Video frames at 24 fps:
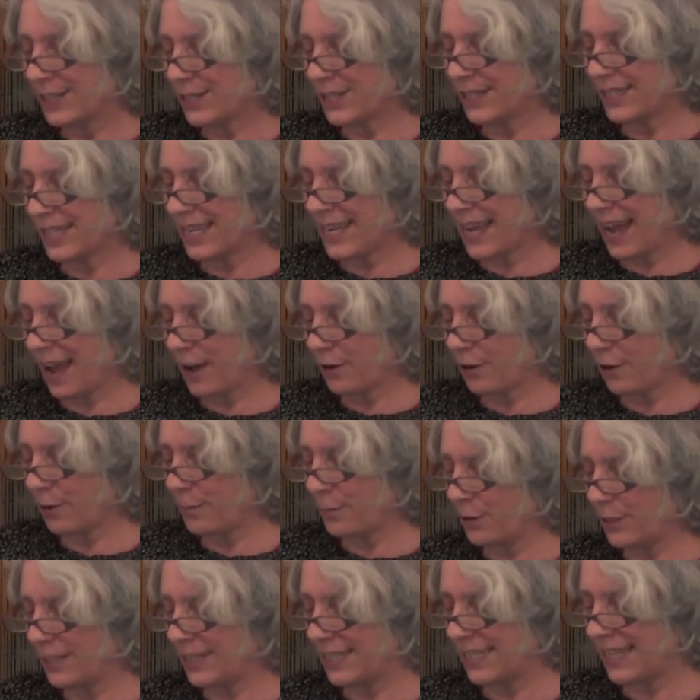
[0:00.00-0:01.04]
to see how
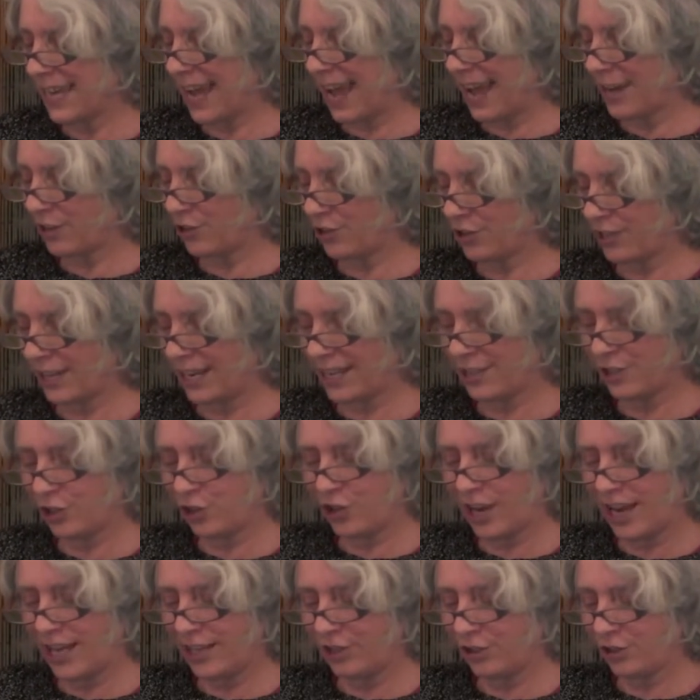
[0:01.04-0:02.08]
community action has
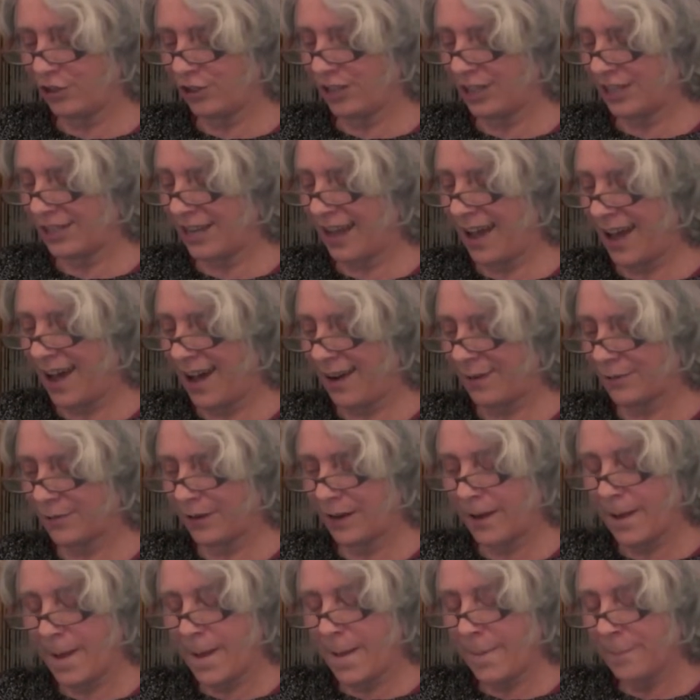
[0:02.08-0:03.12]
changed the
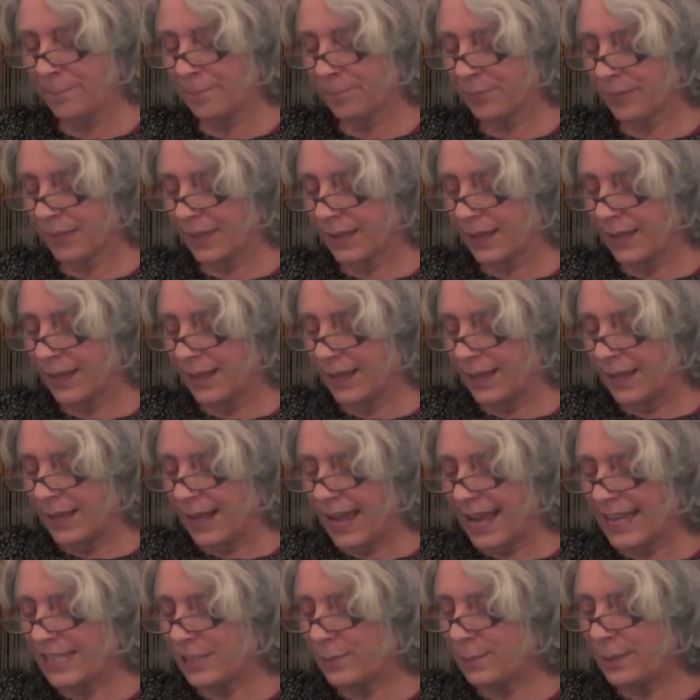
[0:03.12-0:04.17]
town.
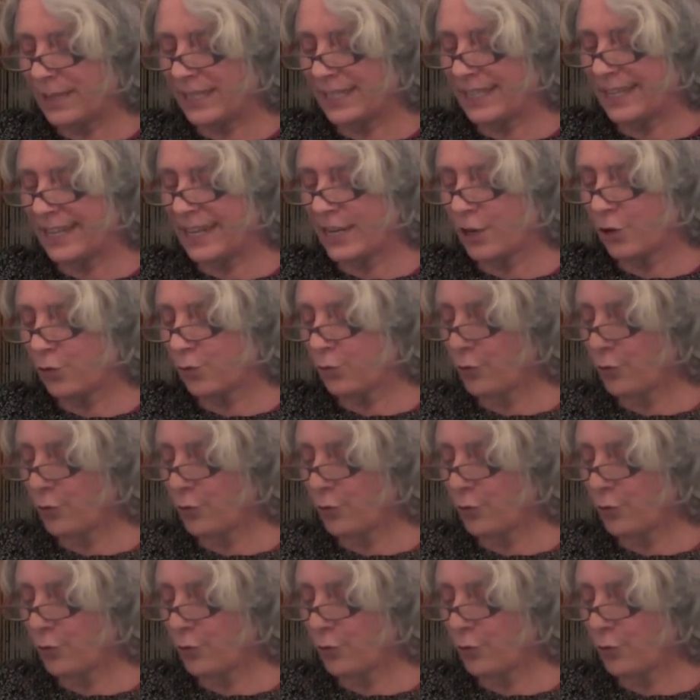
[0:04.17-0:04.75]
SPT